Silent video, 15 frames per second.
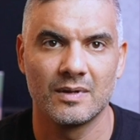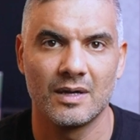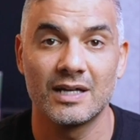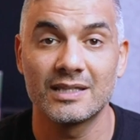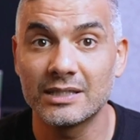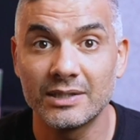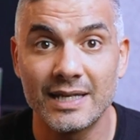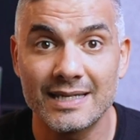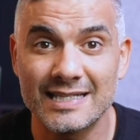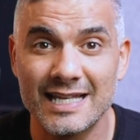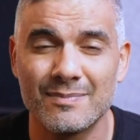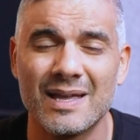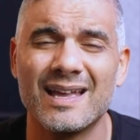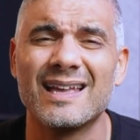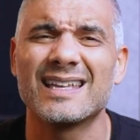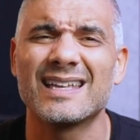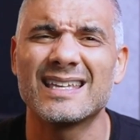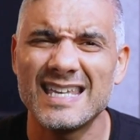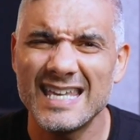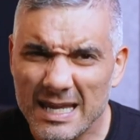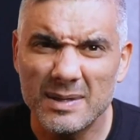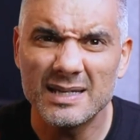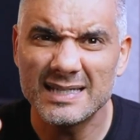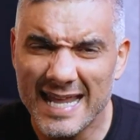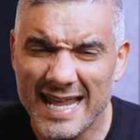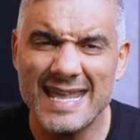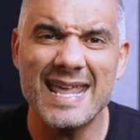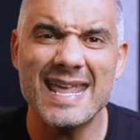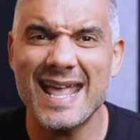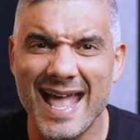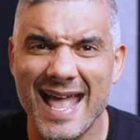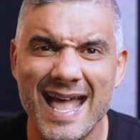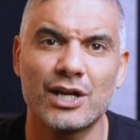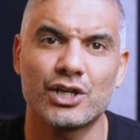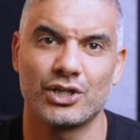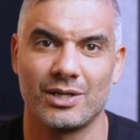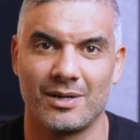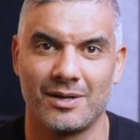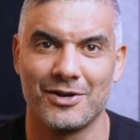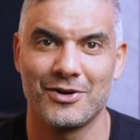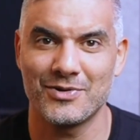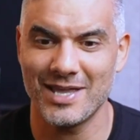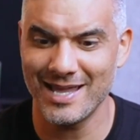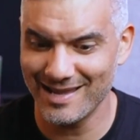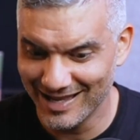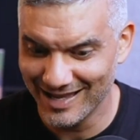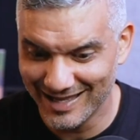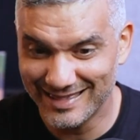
Until next time, keep taking action, okay?